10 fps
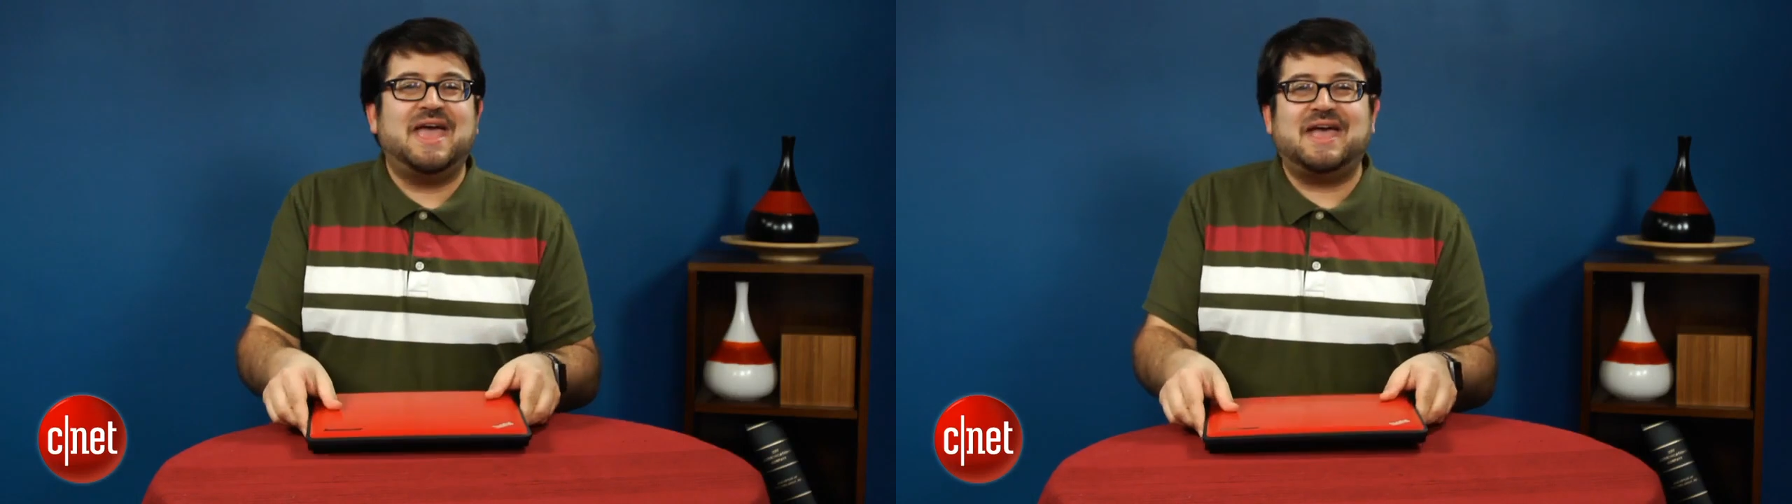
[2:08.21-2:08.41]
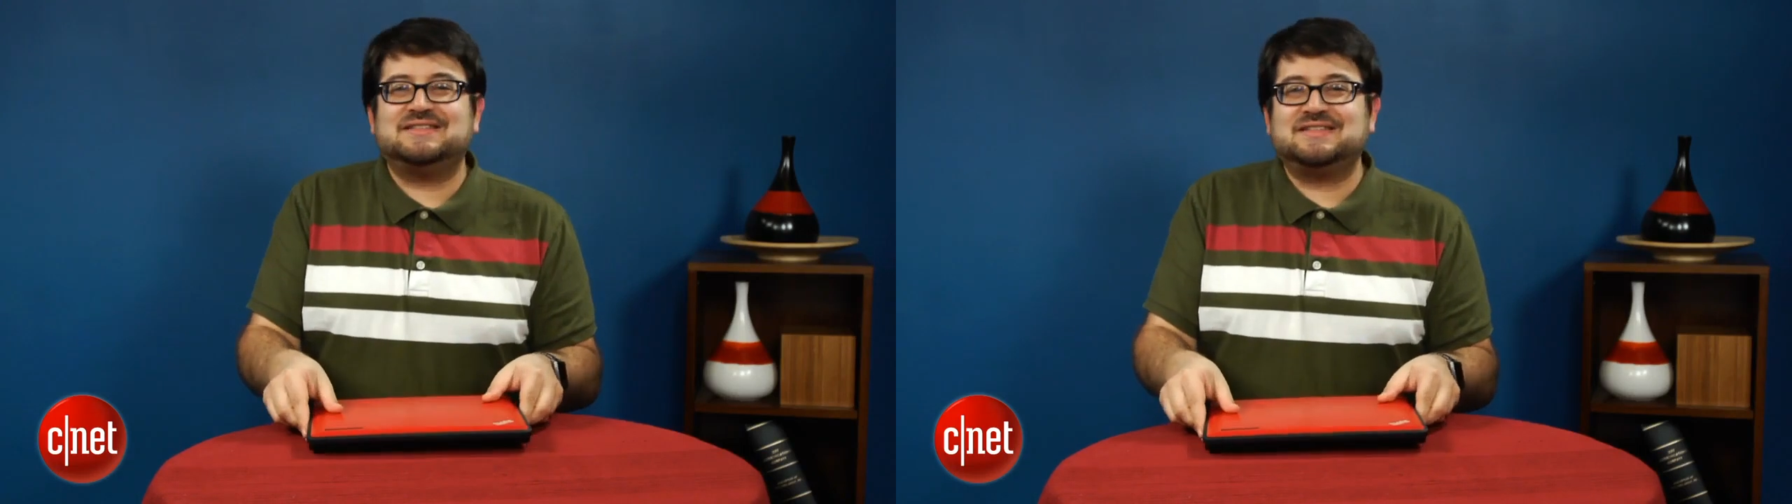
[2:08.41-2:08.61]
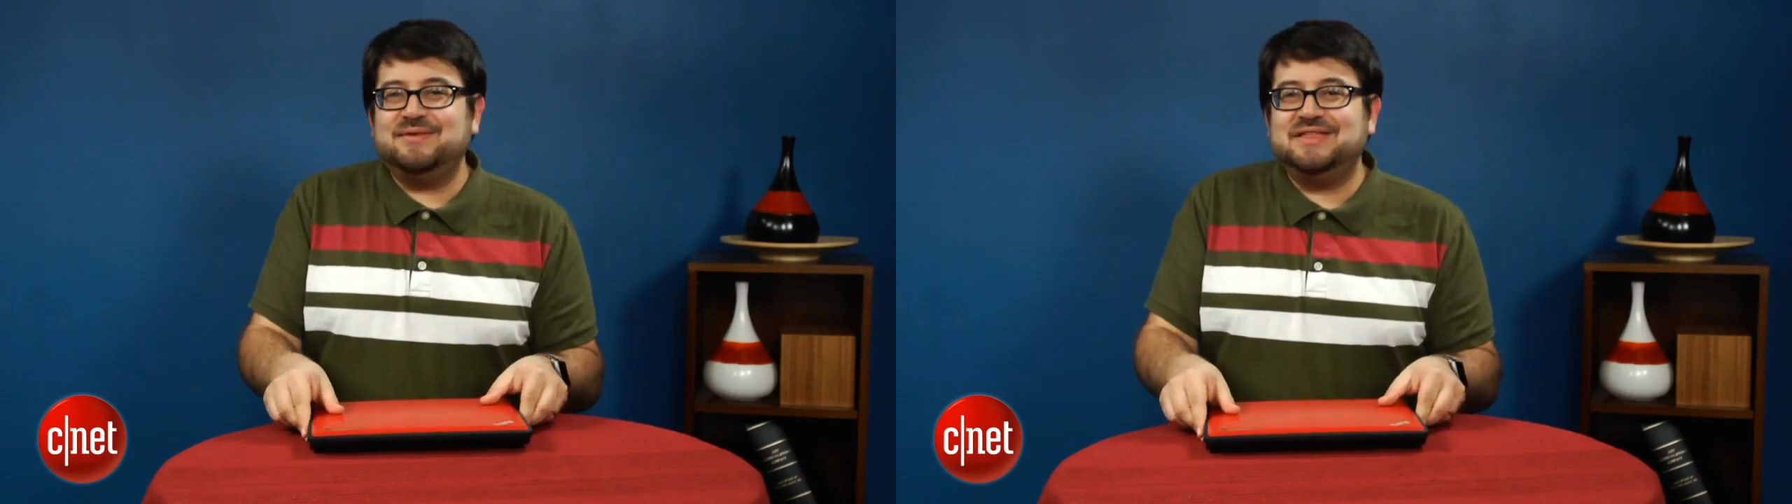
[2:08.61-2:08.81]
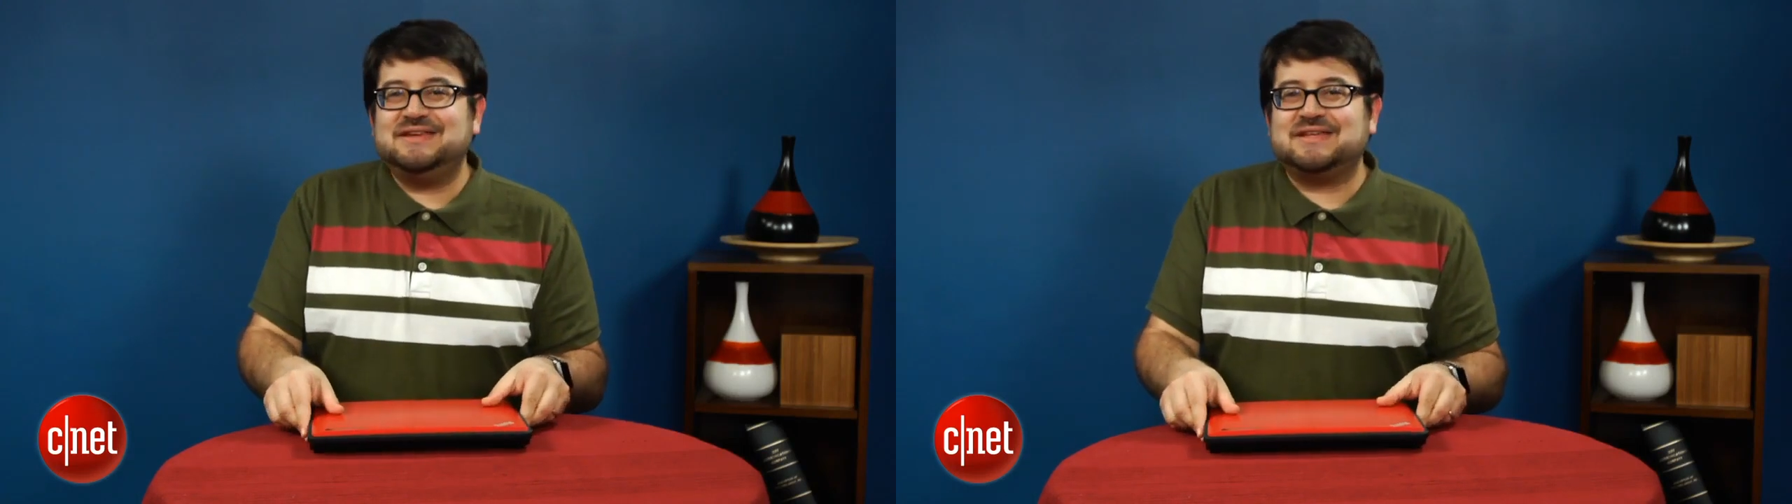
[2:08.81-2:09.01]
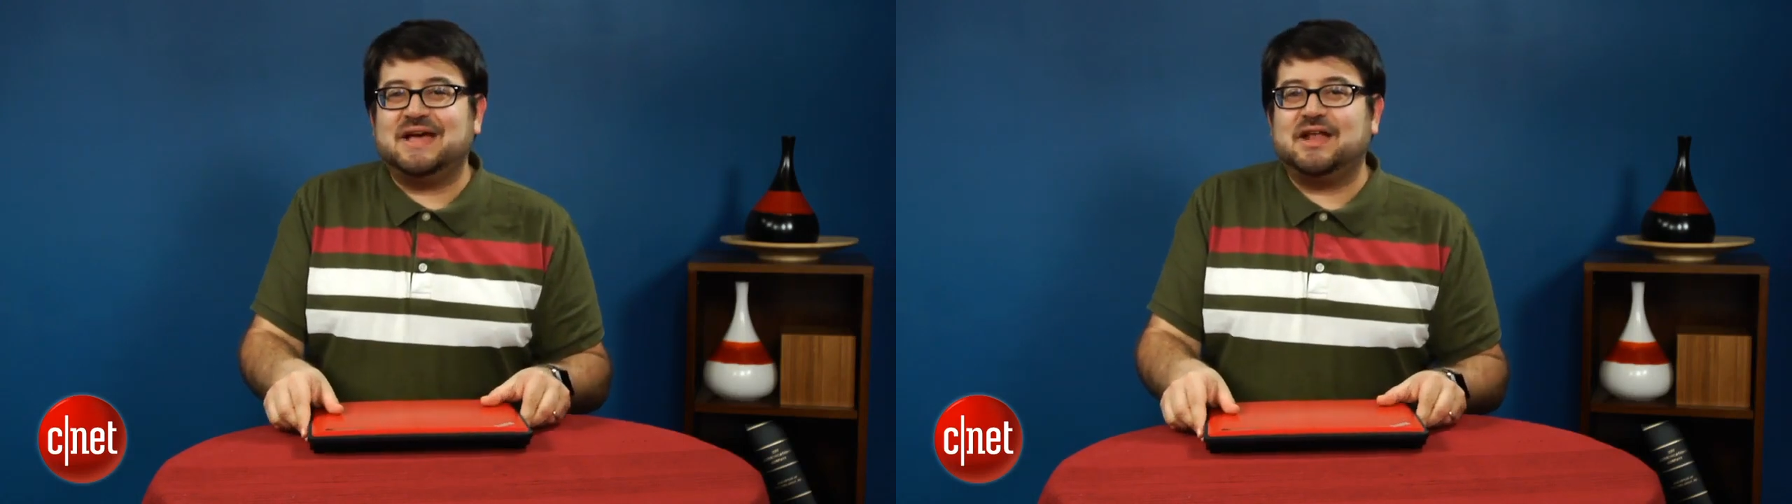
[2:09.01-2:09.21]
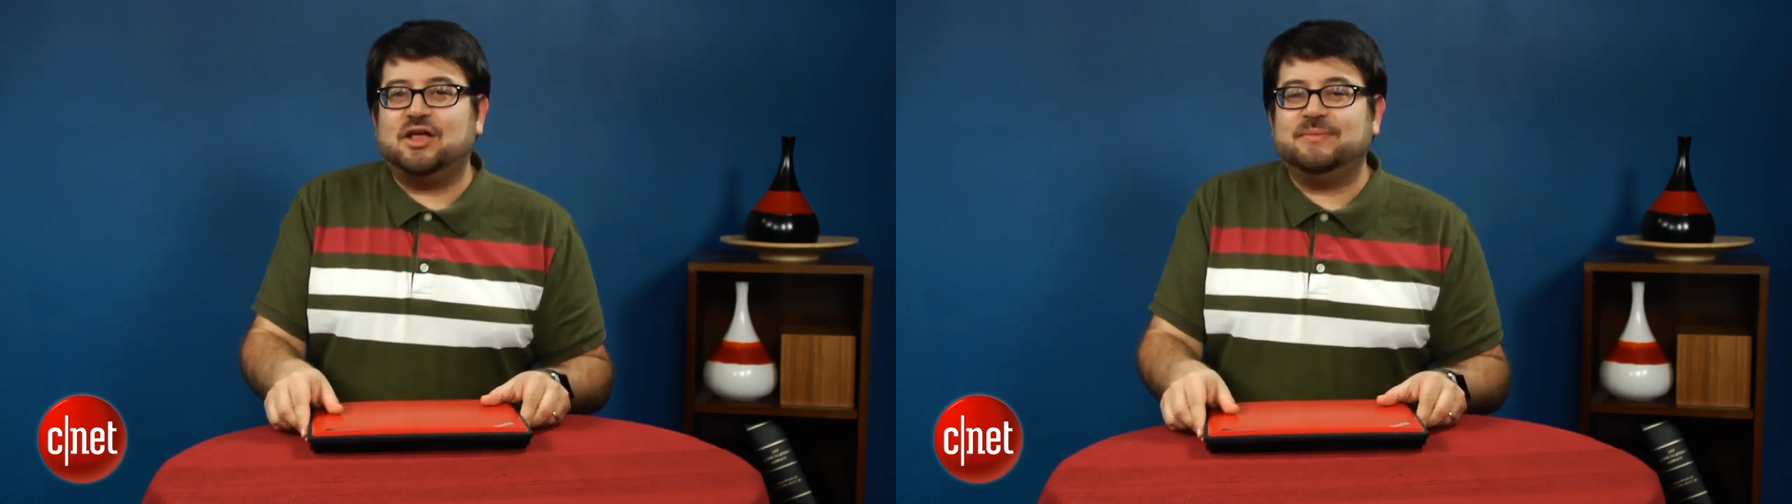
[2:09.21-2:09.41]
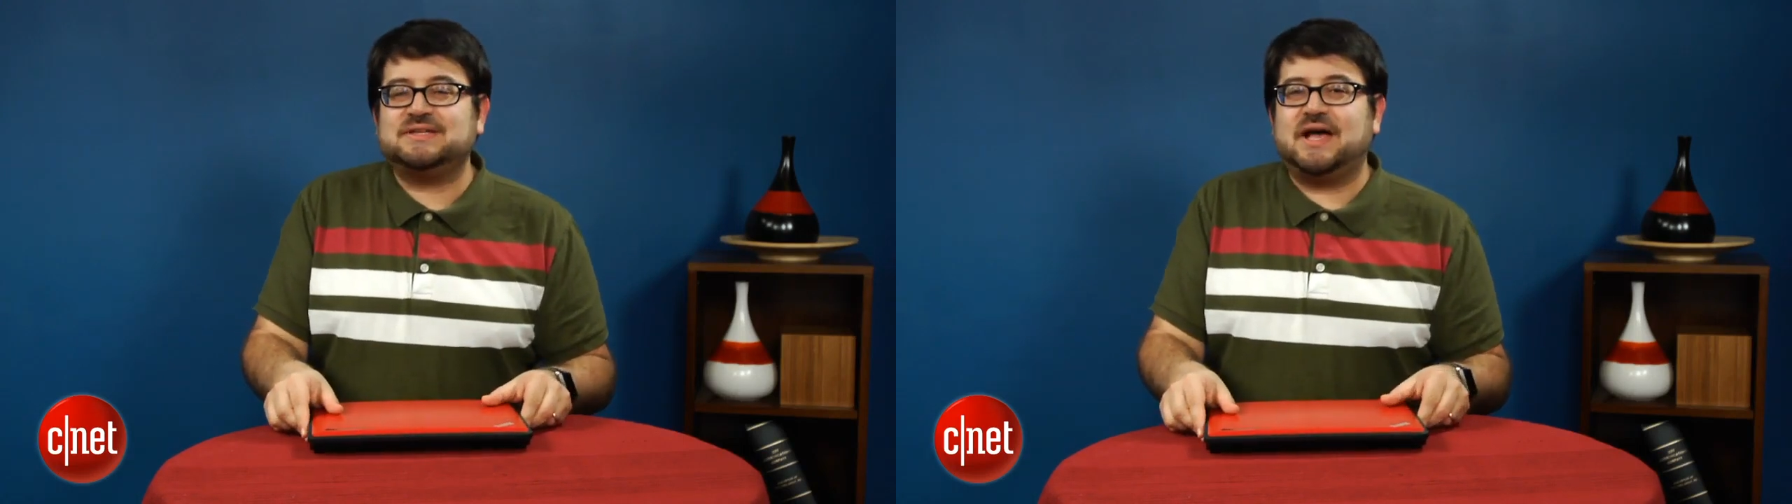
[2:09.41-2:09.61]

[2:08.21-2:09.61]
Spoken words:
And some of the design elements